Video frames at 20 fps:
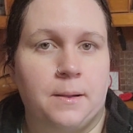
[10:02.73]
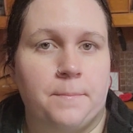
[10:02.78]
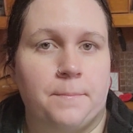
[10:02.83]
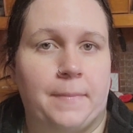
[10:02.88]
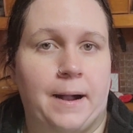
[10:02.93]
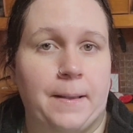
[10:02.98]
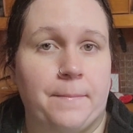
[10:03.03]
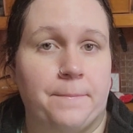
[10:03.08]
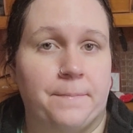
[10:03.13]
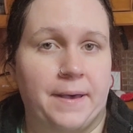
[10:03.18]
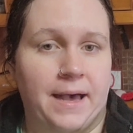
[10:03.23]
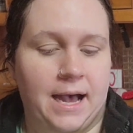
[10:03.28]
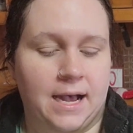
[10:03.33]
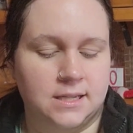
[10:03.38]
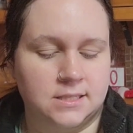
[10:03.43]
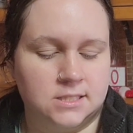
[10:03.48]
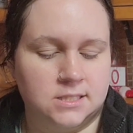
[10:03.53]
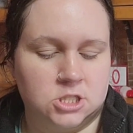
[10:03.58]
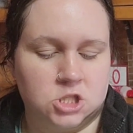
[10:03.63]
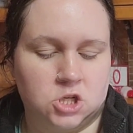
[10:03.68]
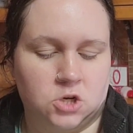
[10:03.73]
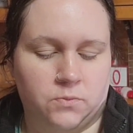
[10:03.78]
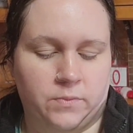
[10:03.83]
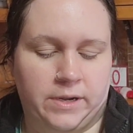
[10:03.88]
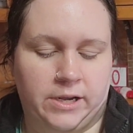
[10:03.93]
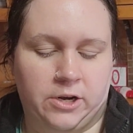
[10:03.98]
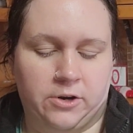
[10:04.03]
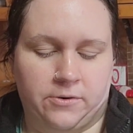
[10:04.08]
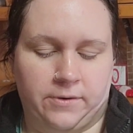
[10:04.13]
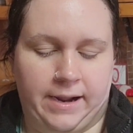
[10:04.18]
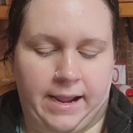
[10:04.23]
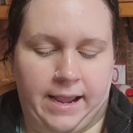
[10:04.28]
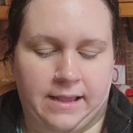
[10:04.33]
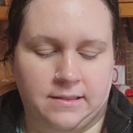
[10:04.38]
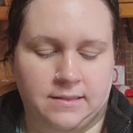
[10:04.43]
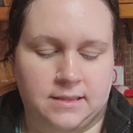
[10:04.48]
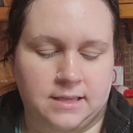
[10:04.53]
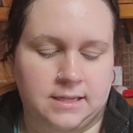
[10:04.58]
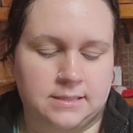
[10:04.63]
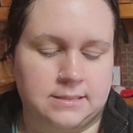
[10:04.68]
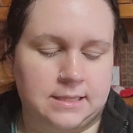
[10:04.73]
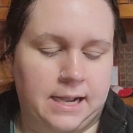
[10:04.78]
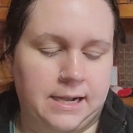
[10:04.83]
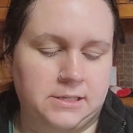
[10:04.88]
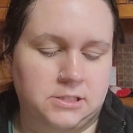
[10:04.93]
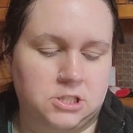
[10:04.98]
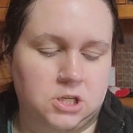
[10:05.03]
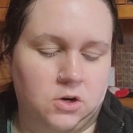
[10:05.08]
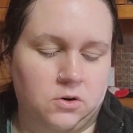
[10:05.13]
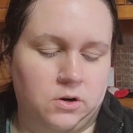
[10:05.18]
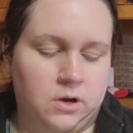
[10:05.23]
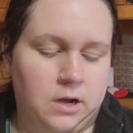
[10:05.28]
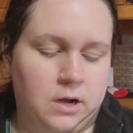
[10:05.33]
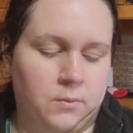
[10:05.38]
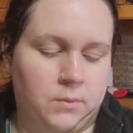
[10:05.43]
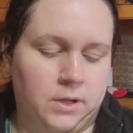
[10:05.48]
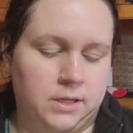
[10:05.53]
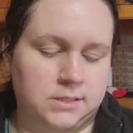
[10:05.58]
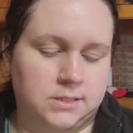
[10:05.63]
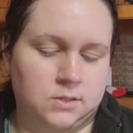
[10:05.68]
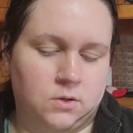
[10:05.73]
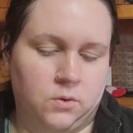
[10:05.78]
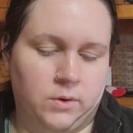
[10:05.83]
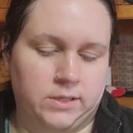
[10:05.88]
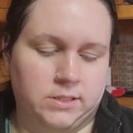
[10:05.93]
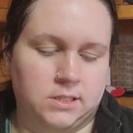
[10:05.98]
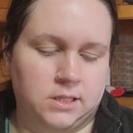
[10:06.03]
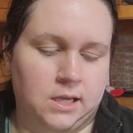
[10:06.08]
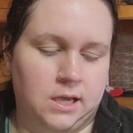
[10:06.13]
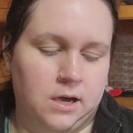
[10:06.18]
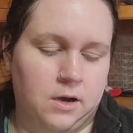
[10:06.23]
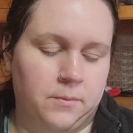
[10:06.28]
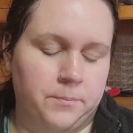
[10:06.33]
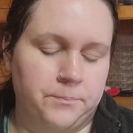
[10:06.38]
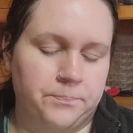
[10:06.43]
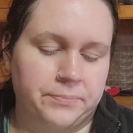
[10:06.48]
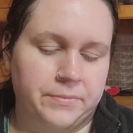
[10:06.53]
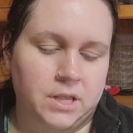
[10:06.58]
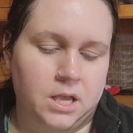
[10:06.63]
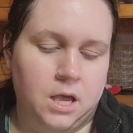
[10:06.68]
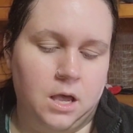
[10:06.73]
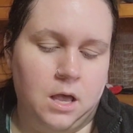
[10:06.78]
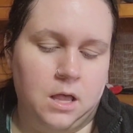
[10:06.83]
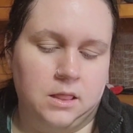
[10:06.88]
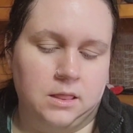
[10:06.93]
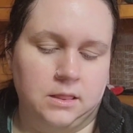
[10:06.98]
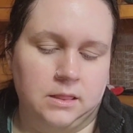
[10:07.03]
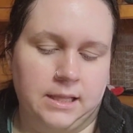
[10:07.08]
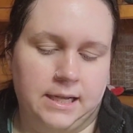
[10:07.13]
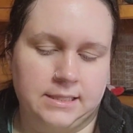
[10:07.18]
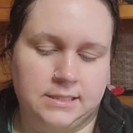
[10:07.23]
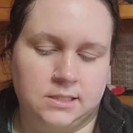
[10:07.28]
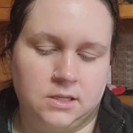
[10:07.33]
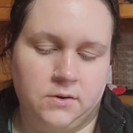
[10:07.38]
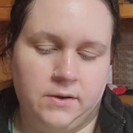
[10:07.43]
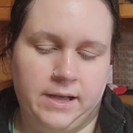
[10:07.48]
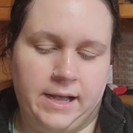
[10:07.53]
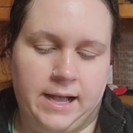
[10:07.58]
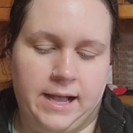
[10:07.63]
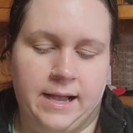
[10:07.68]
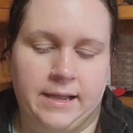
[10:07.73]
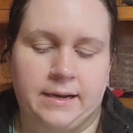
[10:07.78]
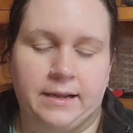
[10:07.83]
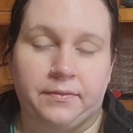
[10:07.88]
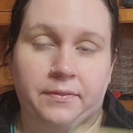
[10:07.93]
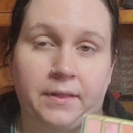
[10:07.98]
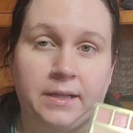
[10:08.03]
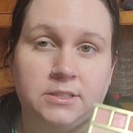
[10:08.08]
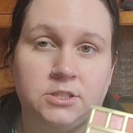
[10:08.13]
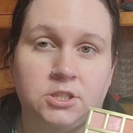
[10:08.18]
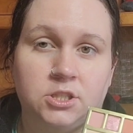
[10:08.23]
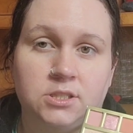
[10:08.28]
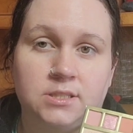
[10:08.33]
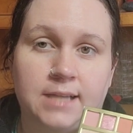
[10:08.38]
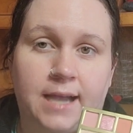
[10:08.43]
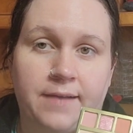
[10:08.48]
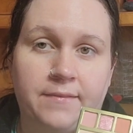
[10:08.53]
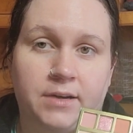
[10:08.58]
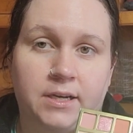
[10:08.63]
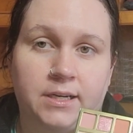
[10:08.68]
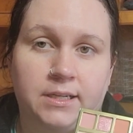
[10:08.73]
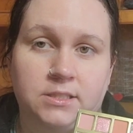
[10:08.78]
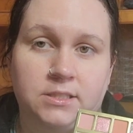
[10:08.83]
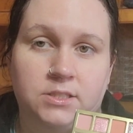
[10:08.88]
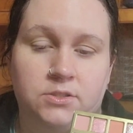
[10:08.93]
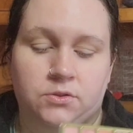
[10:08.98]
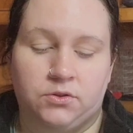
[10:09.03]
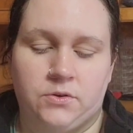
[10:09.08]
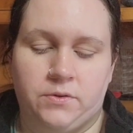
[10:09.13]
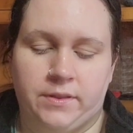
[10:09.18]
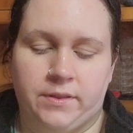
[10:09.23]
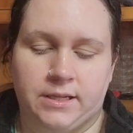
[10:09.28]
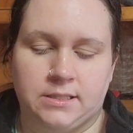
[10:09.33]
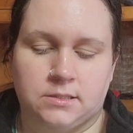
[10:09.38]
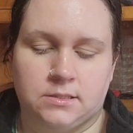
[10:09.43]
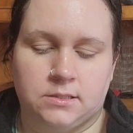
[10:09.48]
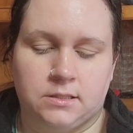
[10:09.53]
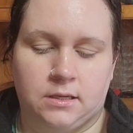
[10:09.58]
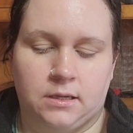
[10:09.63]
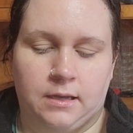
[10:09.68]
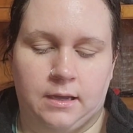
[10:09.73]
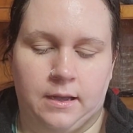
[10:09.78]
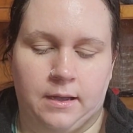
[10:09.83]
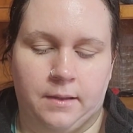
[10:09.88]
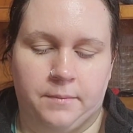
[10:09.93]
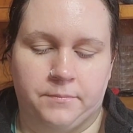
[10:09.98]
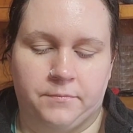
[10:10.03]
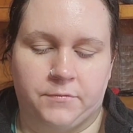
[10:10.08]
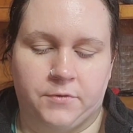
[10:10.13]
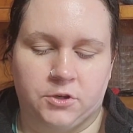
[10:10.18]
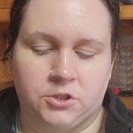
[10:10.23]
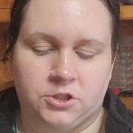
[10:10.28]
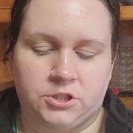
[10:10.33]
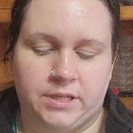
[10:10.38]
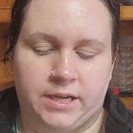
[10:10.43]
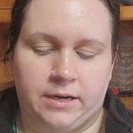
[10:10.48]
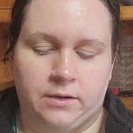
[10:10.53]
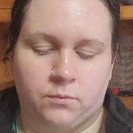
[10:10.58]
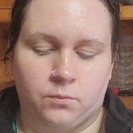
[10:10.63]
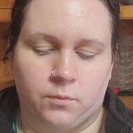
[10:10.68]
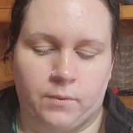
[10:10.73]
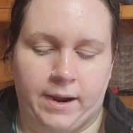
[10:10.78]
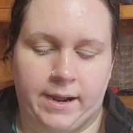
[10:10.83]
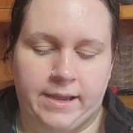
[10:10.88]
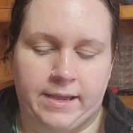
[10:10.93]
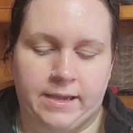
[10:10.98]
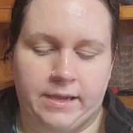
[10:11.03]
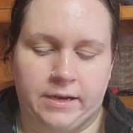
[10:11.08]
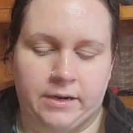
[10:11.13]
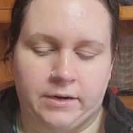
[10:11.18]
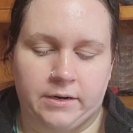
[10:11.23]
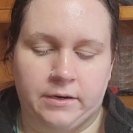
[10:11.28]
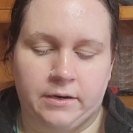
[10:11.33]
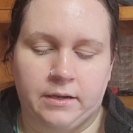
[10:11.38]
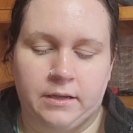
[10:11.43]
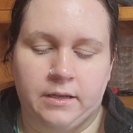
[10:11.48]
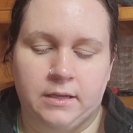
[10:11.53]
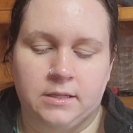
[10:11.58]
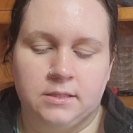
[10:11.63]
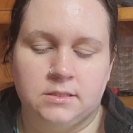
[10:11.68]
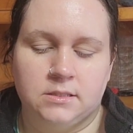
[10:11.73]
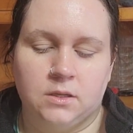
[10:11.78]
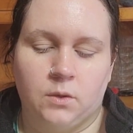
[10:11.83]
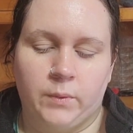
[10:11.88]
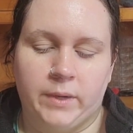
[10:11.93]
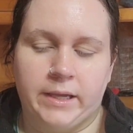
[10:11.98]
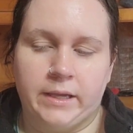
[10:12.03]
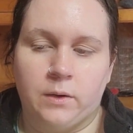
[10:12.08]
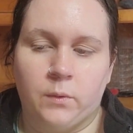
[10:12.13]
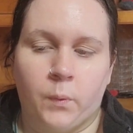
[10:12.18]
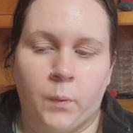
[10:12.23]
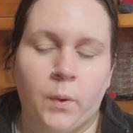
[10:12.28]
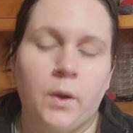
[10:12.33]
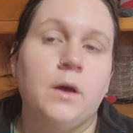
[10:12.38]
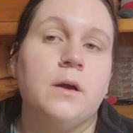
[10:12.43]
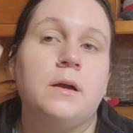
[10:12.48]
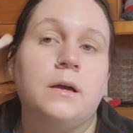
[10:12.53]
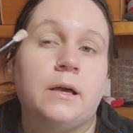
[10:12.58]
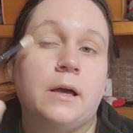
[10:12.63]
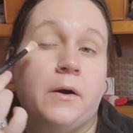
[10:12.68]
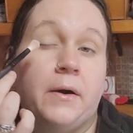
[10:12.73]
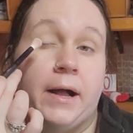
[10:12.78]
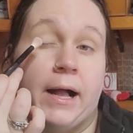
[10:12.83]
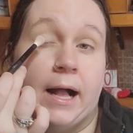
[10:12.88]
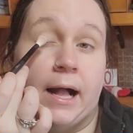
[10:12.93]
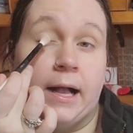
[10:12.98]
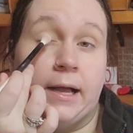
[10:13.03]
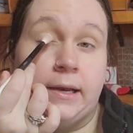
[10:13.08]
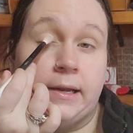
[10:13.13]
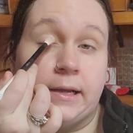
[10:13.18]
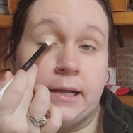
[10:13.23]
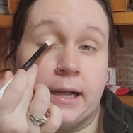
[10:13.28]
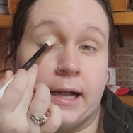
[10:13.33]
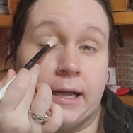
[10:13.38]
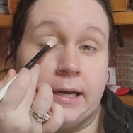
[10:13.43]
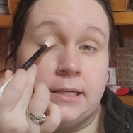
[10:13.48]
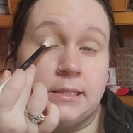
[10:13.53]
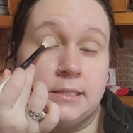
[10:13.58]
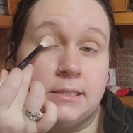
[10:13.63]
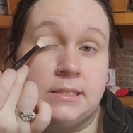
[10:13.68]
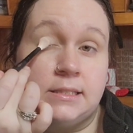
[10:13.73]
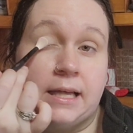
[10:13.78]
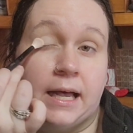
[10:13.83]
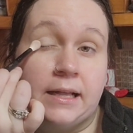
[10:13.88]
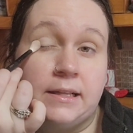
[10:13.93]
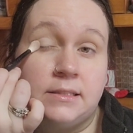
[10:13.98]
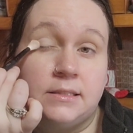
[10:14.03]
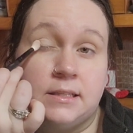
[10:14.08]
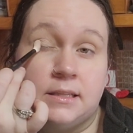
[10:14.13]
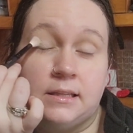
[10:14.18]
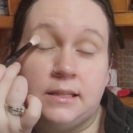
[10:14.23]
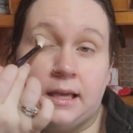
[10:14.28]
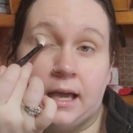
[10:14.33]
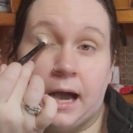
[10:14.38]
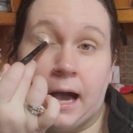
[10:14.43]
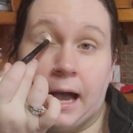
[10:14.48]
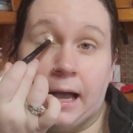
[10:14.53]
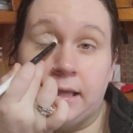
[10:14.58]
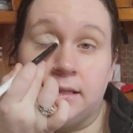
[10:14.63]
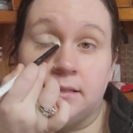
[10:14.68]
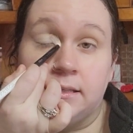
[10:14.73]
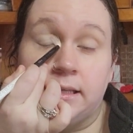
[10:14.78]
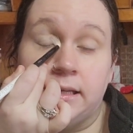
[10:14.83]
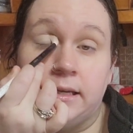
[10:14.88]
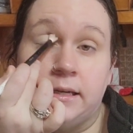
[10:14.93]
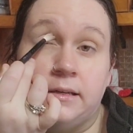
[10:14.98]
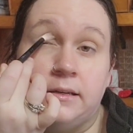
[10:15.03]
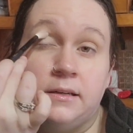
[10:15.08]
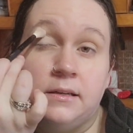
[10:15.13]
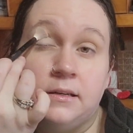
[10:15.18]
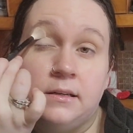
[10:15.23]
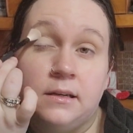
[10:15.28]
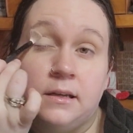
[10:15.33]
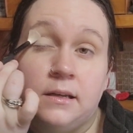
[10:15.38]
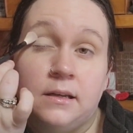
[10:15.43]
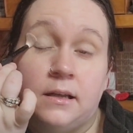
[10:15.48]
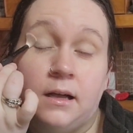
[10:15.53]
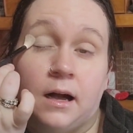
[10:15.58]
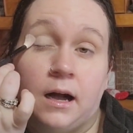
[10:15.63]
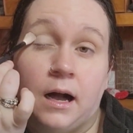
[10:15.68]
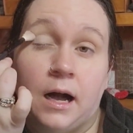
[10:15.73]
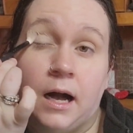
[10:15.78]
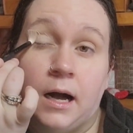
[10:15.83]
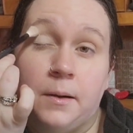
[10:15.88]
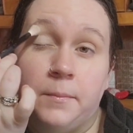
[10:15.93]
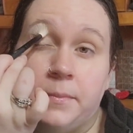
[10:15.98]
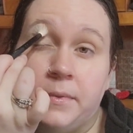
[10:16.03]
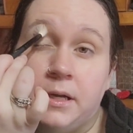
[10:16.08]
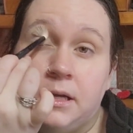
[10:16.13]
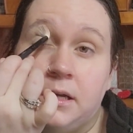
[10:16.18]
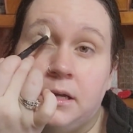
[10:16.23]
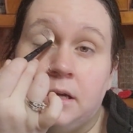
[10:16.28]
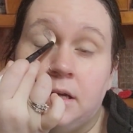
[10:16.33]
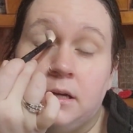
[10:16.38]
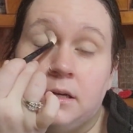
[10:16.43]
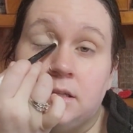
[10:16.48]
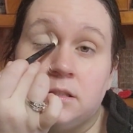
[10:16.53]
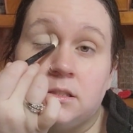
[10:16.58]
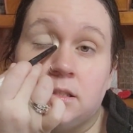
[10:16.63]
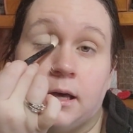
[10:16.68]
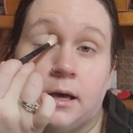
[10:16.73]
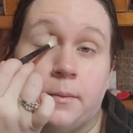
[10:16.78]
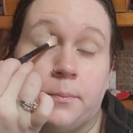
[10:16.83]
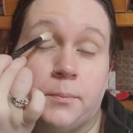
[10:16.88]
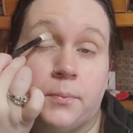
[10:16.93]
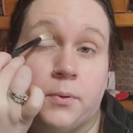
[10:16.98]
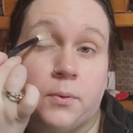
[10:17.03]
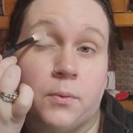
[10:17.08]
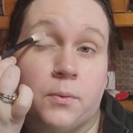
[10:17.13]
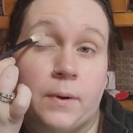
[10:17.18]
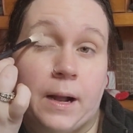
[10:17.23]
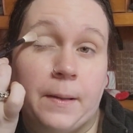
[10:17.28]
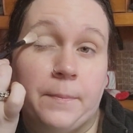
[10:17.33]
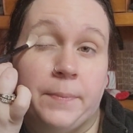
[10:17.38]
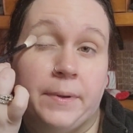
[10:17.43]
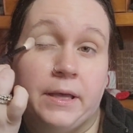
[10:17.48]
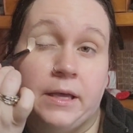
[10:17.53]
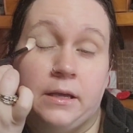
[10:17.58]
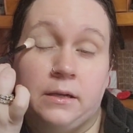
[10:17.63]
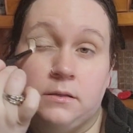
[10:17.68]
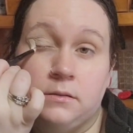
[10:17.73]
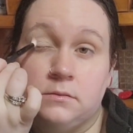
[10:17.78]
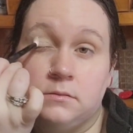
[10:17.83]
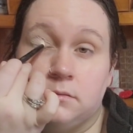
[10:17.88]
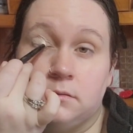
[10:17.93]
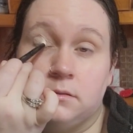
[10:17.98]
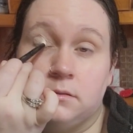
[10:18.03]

my best to recreate this. I don't know how well it's going to go. let's go ahead and let's just dive on into this first shade right here. So we can go ahead and kind of set the eyelid to prep it